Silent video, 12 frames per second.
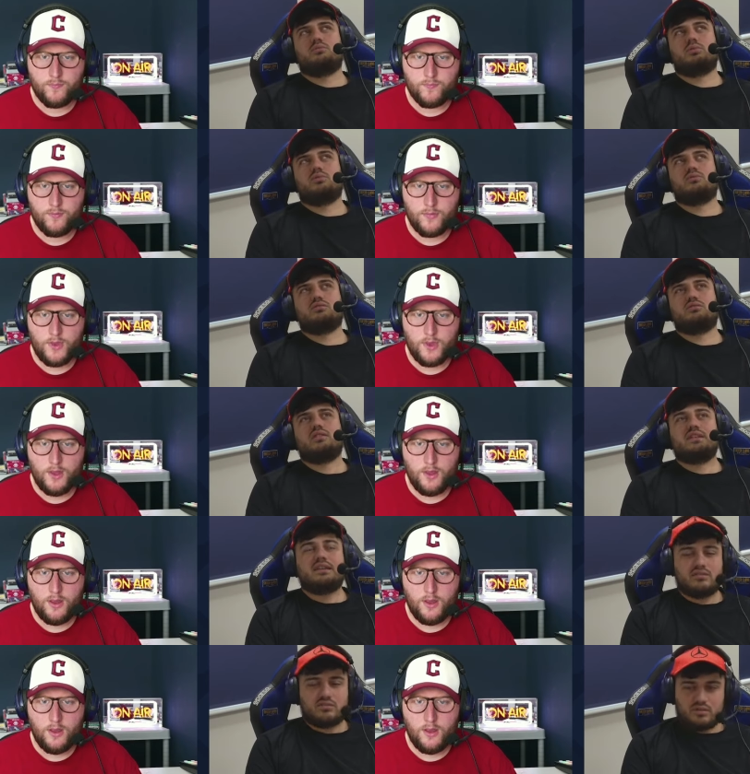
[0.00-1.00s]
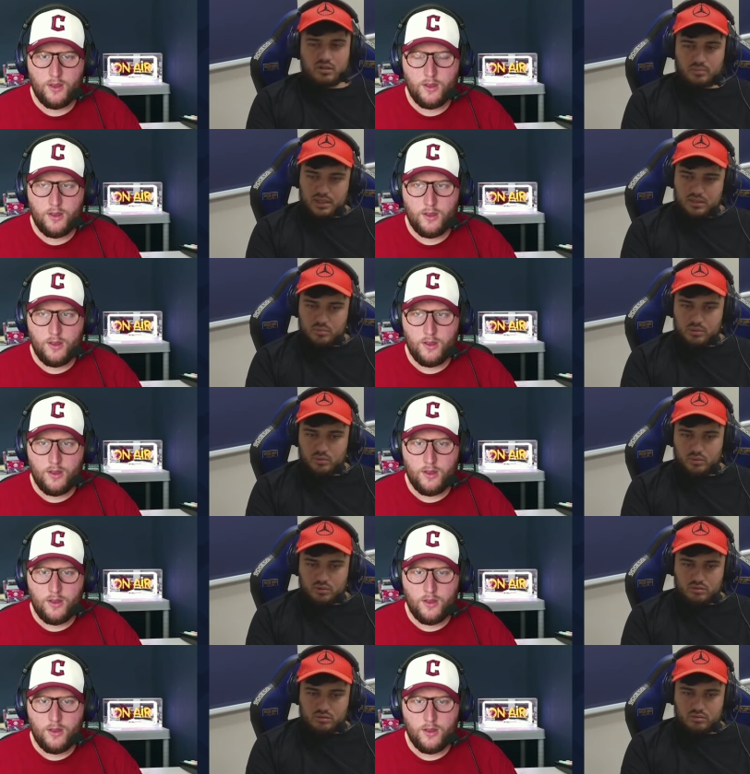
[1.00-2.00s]
Speaker 1: suppose the idea is they're not meant to be
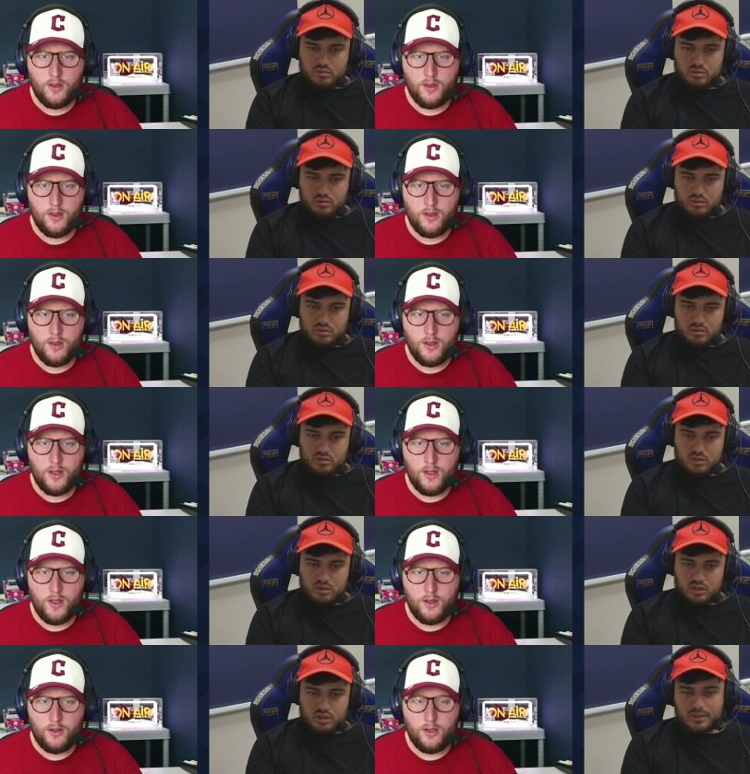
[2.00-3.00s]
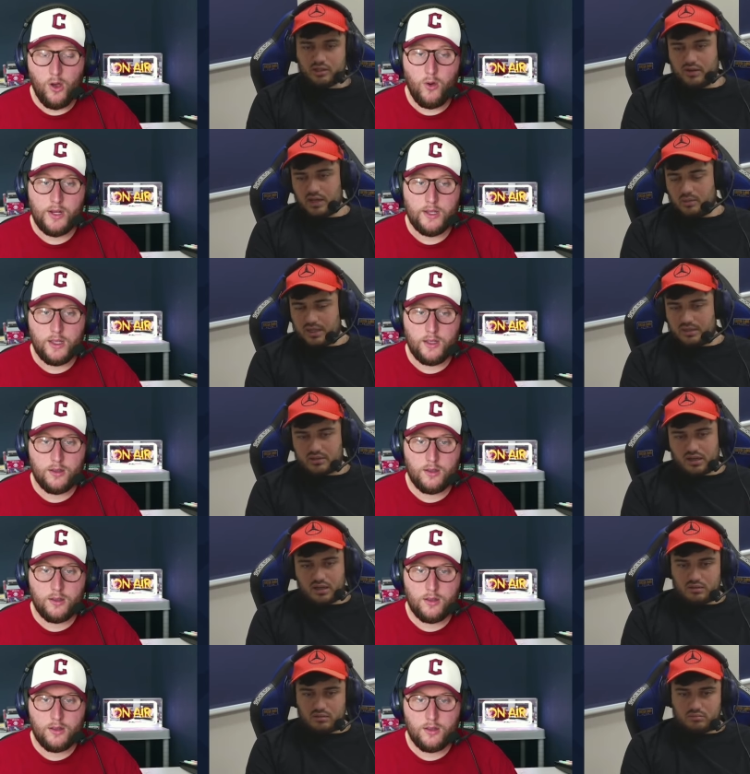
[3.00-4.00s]
worth. you do not no, meant to grade a base
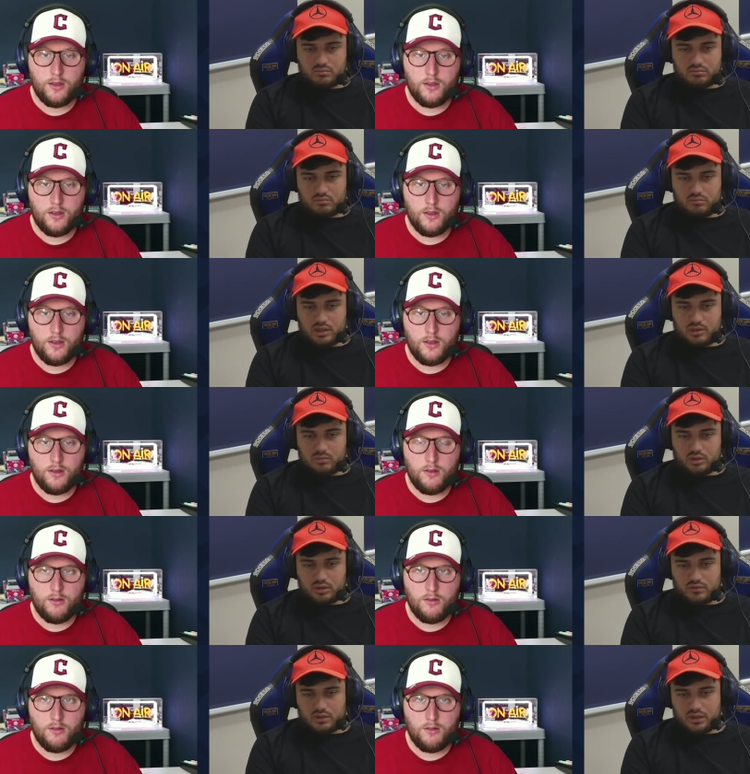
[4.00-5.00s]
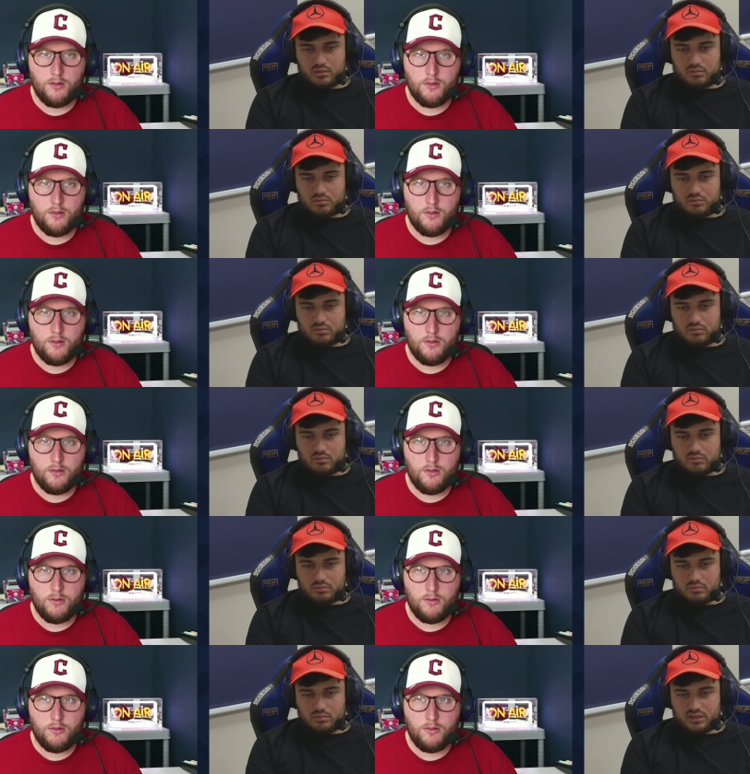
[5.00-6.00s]
card and make money really
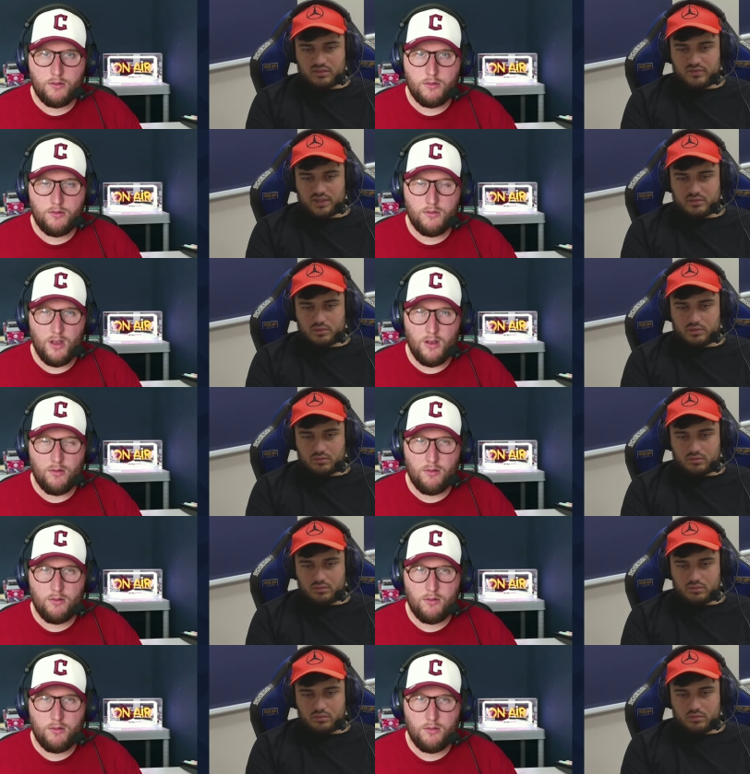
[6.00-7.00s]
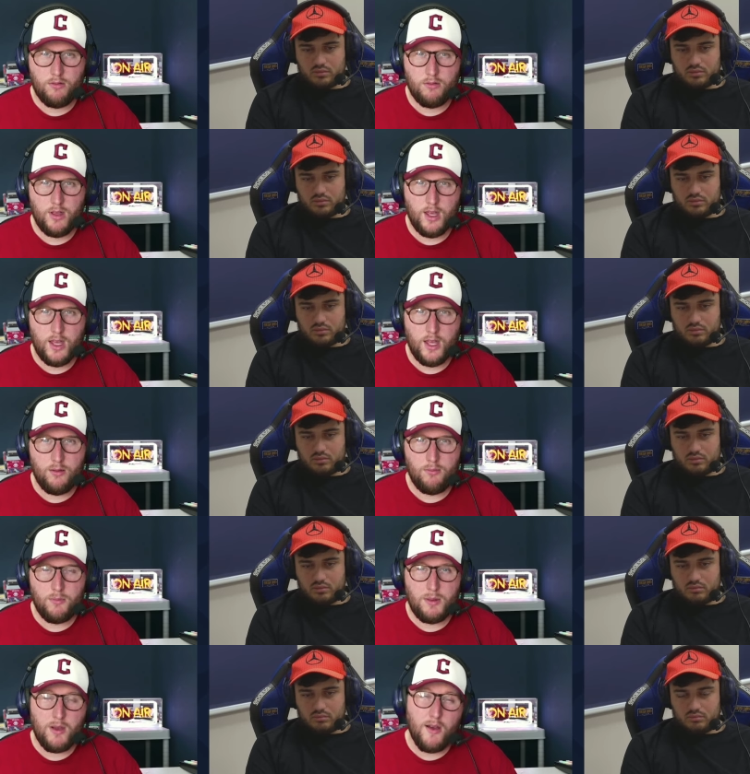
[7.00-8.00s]
Speaker 2: as an investor. No, I,
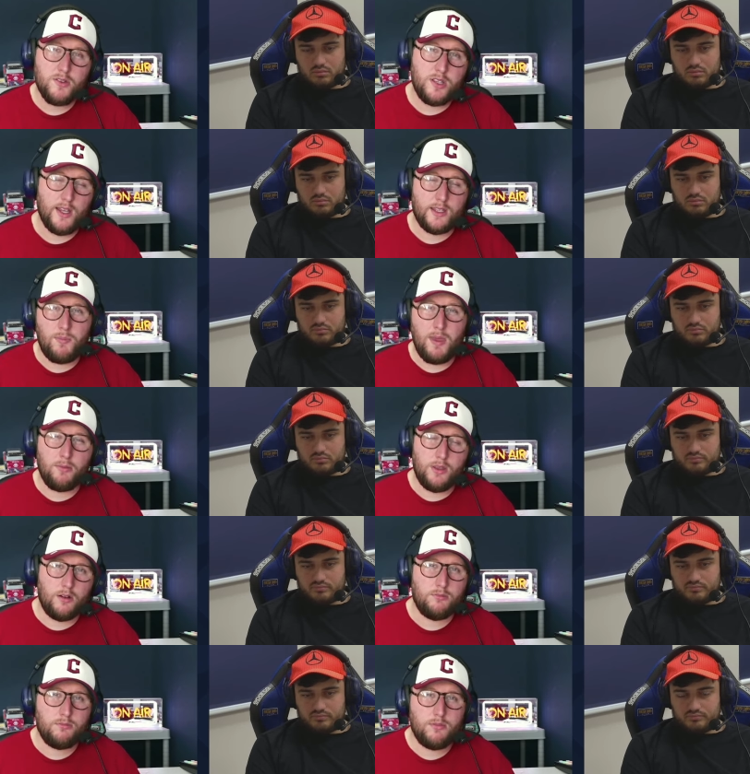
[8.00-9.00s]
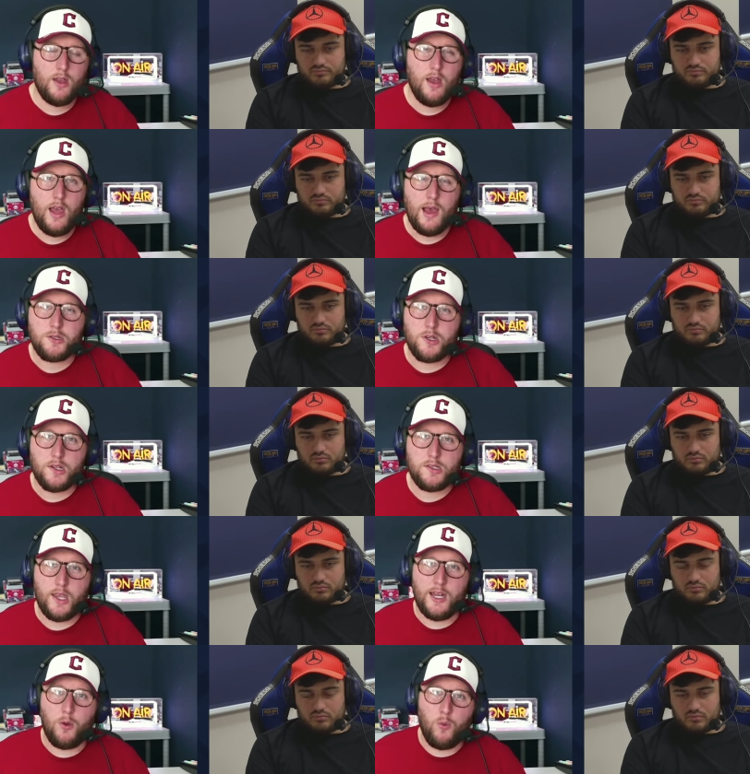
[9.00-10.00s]
I mean obviously like people. You know, I was going to
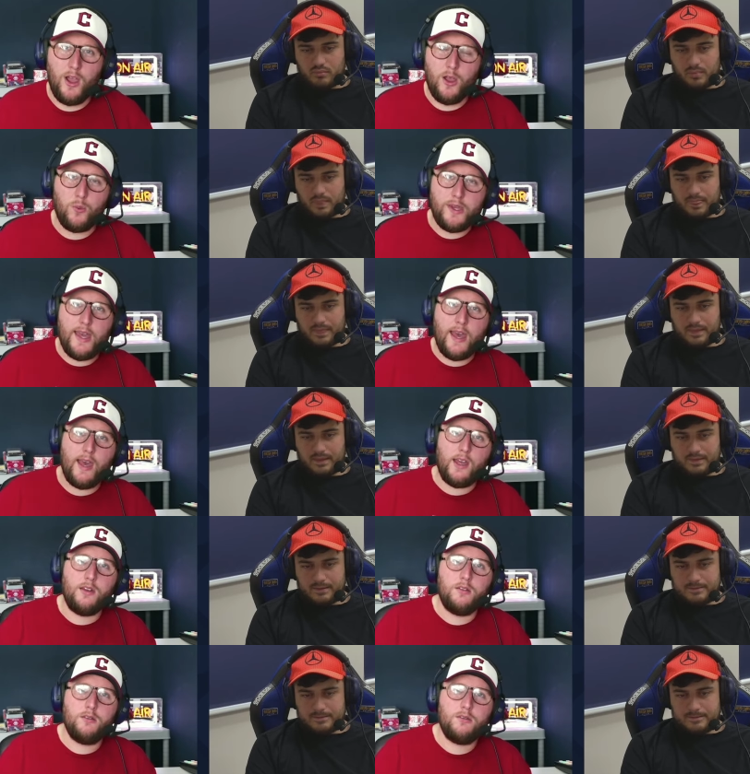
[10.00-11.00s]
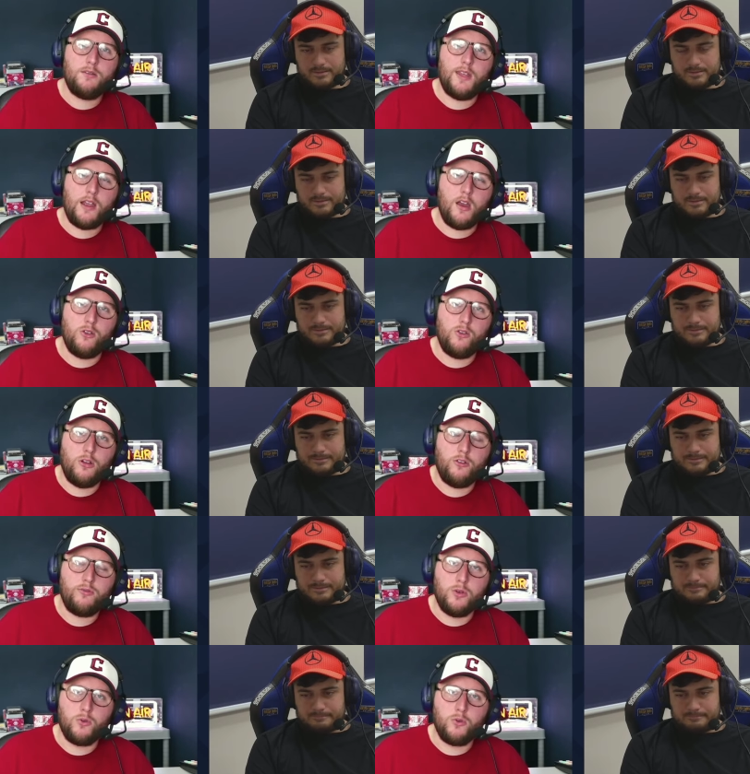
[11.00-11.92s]
say that while we had that kind of stuff was